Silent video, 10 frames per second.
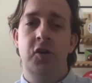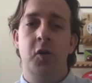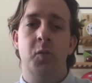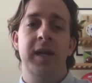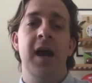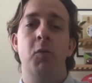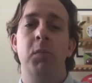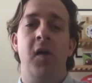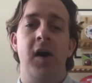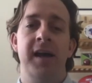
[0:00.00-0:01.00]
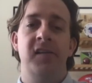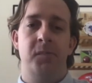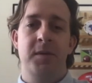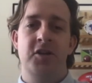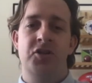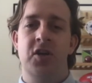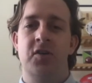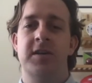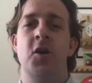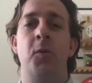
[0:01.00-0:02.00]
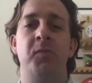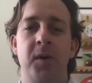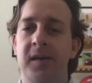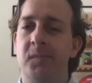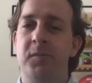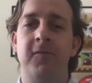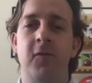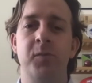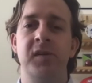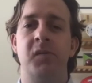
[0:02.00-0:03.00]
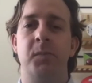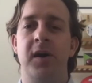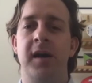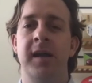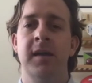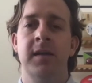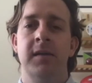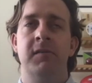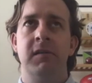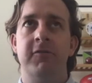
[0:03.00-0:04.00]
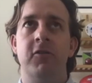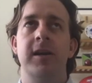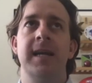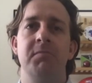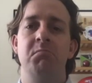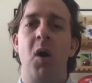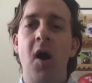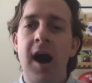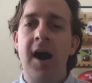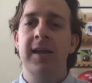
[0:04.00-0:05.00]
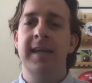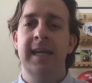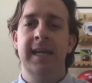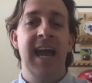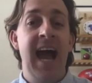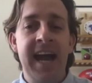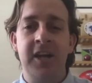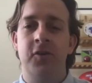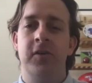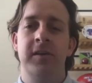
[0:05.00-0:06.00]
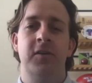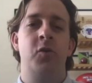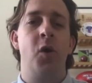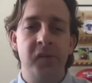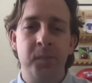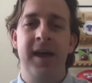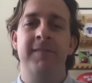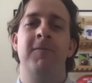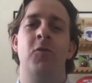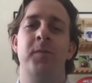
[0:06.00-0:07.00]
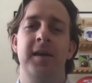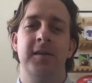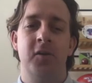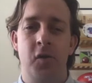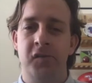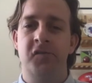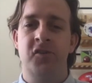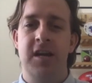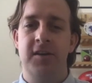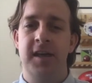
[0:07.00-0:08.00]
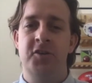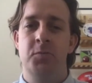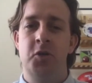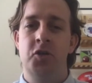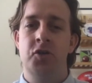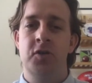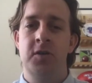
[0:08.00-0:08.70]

we help clients measure and optimize performance by delivering highly accurate cross-platform and cross-channel attribution.